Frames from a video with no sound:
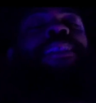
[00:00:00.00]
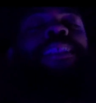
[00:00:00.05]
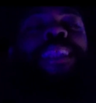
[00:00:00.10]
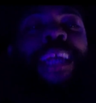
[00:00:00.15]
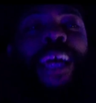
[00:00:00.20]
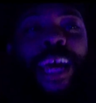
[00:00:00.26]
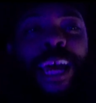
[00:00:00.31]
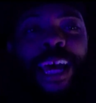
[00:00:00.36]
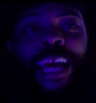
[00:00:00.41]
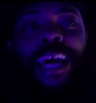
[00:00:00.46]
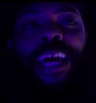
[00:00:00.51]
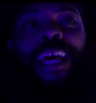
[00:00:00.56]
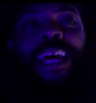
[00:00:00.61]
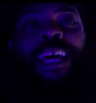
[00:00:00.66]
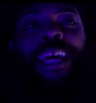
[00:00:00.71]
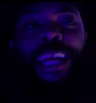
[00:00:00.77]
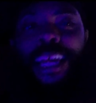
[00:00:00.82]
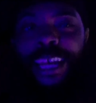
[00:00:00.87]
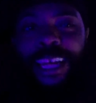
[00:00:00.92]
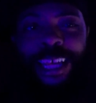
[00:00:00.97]

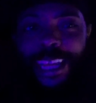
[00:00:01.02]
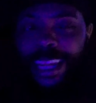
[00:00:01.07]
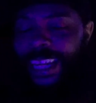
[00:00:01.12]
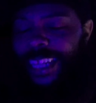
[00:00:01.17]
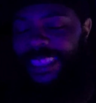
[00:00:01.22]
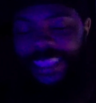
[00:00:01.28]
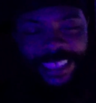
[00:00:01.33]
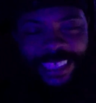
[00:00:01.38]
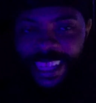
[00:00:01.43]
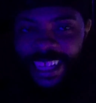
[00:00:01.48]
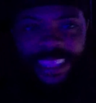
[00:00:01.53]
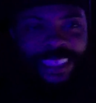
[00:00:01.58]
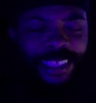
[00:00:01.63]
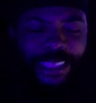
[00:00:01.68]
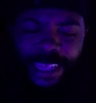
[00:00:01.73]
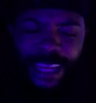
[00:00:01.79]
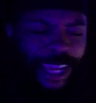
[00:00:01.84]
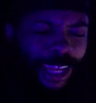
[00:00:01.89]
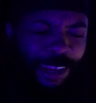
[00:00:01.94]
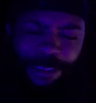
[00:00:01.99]
nah,
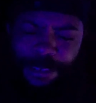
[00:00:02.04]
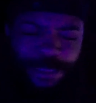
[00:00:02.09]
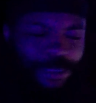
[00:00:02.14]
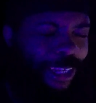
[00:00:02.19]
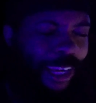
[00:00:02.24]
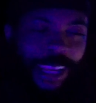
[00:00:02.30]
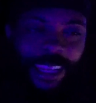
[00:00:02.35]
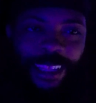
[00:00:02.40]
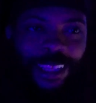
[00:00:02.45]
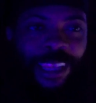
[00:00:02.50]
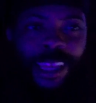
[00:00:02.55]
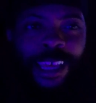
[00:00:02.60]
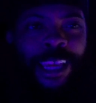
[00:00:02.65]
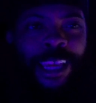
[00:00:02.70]
son.